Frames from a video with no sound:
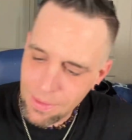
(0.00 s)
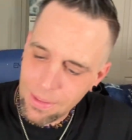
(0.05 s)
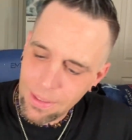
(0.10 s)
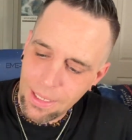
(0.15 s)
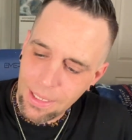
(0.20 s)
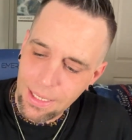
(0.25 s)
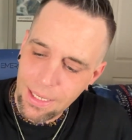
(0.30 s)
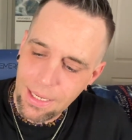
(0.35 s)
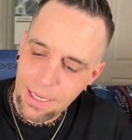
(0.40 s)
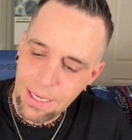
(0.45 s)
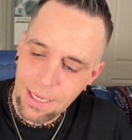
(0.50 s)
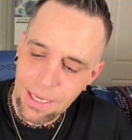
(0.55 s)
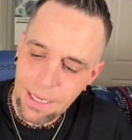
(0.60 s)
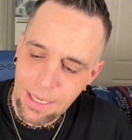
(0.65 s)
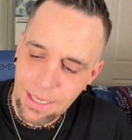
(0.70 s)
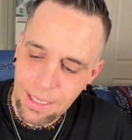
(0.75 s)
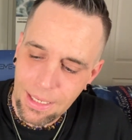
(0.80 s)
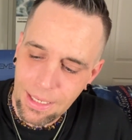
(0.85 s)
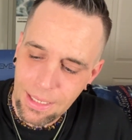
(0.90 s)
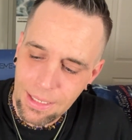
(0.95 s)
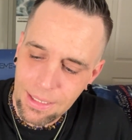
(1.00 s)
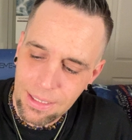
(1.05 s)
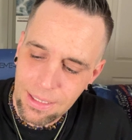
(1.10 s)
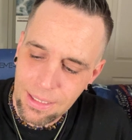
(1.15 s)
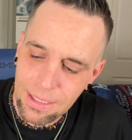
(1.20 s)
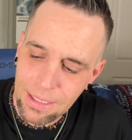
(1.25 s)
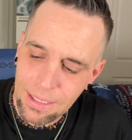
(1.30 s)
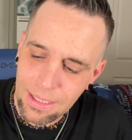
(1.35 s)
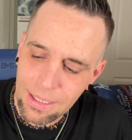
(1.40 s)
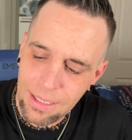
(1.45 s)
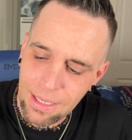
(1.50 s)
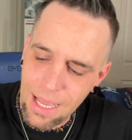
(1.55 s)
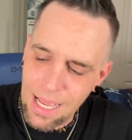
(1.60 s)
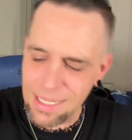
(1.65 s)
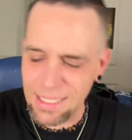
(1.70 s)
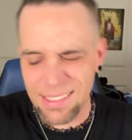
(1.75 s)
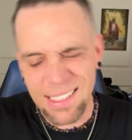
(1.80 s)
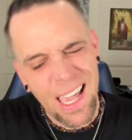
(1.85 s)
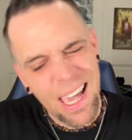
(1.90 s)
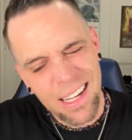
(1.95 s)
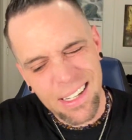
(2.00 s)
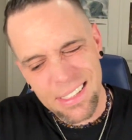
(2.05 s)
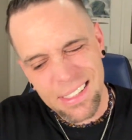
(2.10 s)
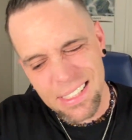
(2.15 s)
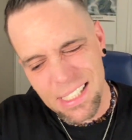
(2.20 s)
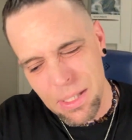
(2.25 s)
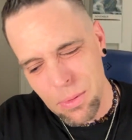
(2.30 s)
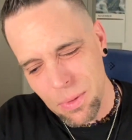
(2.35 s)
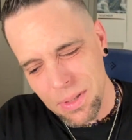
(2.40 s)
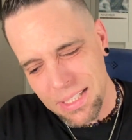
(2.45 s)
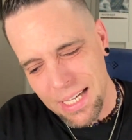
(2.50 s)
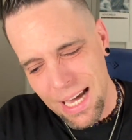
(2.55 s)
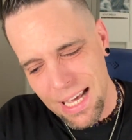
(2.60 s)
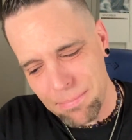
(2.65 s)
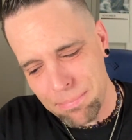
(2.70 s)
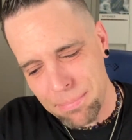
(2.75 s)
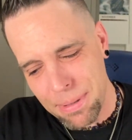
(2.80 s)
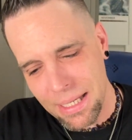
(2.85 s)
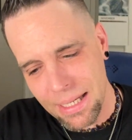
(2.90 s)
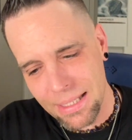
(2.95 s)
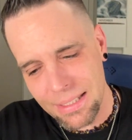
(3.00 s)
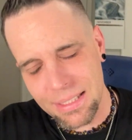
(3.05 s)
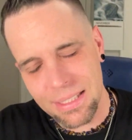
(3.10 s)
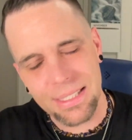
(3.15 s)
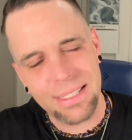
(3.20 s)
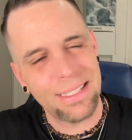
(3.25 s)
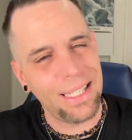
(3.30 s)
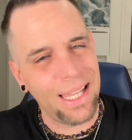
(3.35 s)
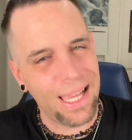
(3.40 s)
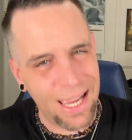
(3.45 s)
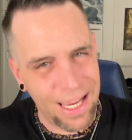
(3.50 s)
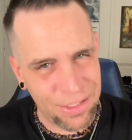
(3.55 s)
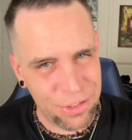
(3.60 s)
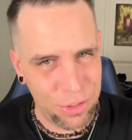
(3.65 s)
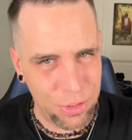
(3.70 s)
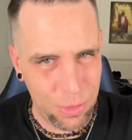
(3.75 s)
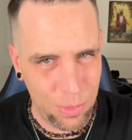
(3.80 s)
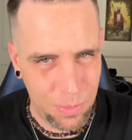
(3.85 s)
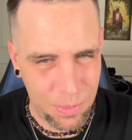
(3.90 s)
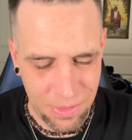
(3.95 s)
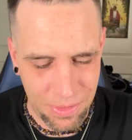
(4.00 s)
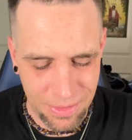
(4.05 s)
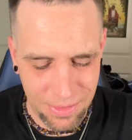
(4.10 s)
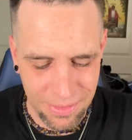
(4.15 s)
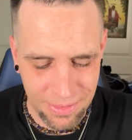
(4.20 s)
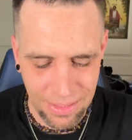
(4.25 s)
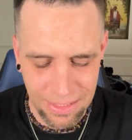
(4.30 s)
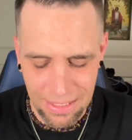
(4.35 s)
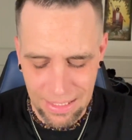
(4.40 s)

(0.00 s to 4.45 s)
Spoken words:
And I decided to see what kind of pick Slash uses.